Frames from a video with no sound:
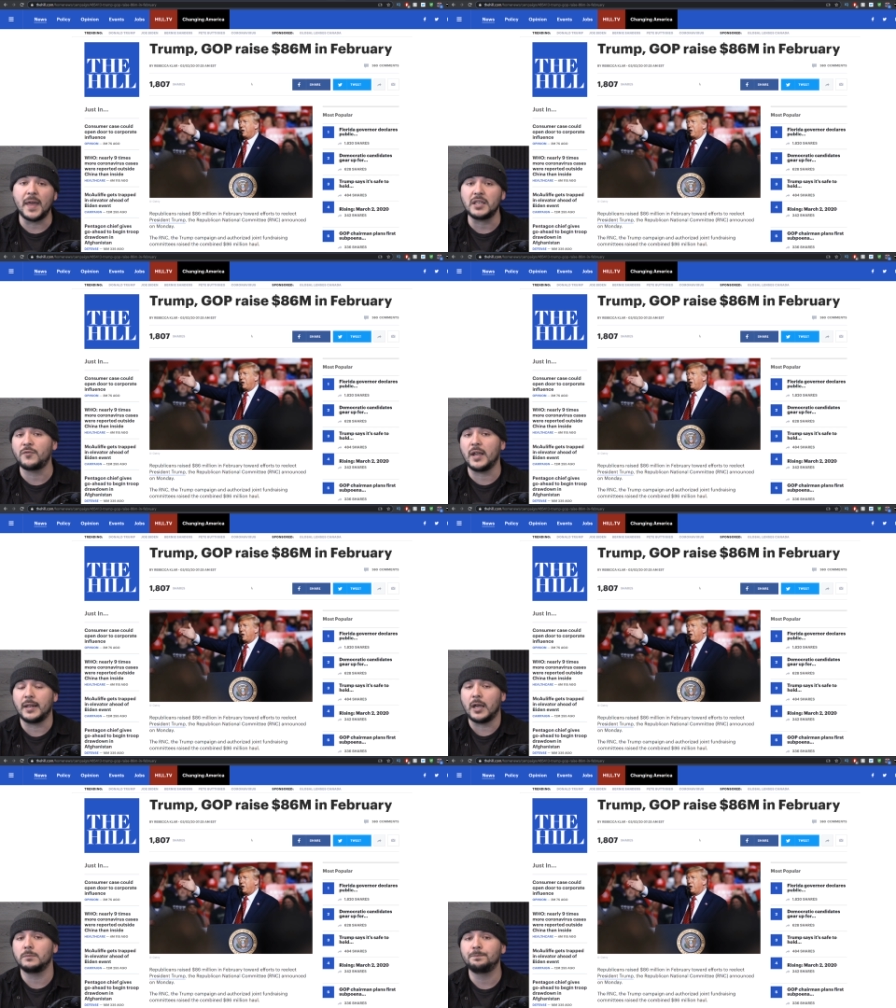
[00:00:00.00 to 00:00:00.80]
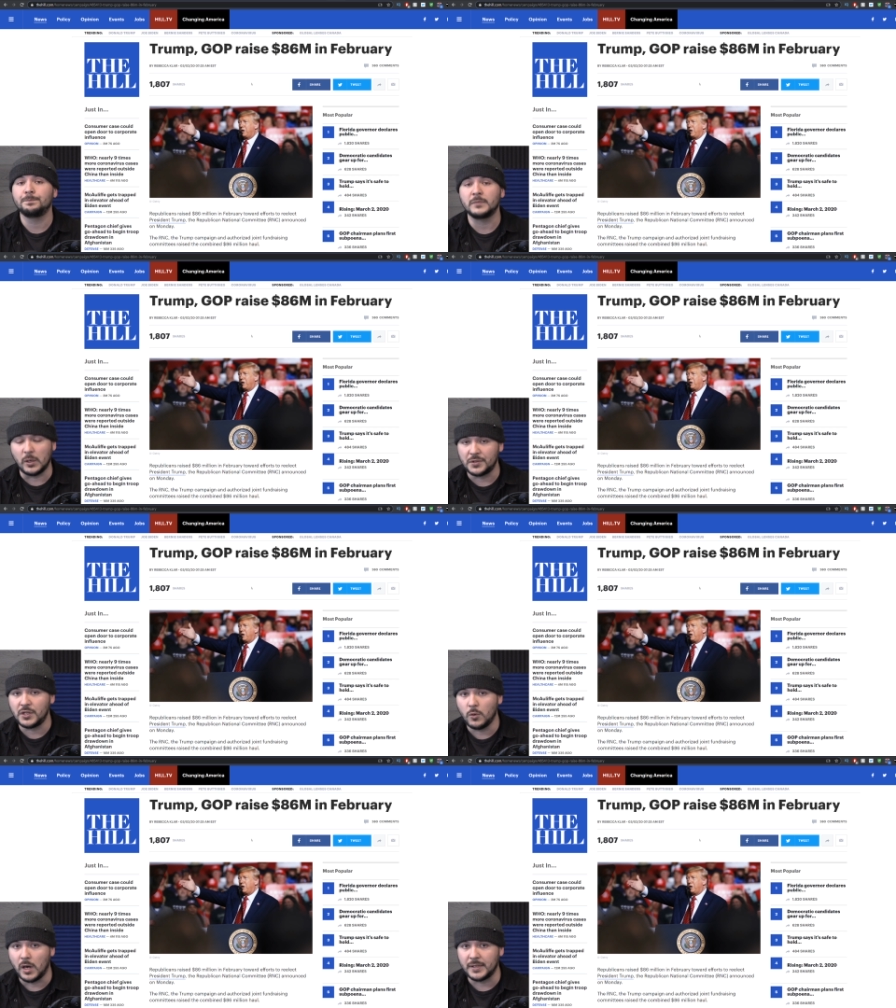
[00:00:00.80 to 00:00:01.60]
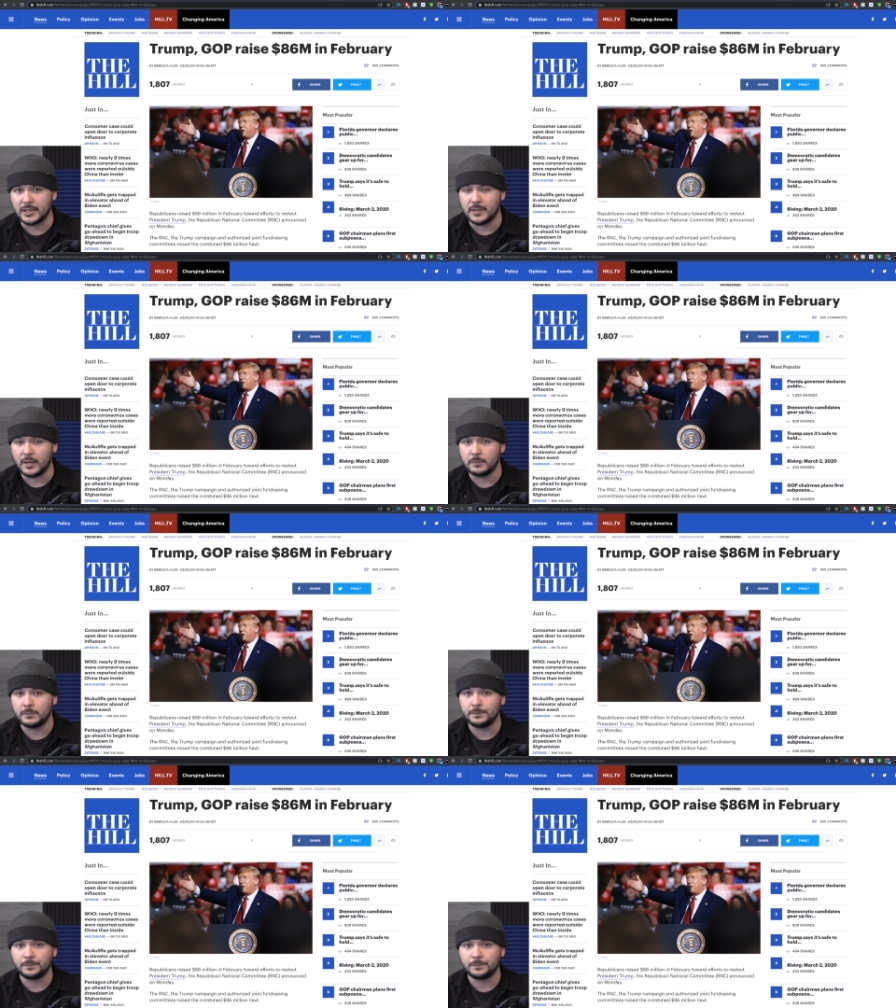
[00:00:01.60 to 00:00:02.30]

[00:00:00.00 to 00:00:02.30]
Thanks for hanging out. I will see you all next time.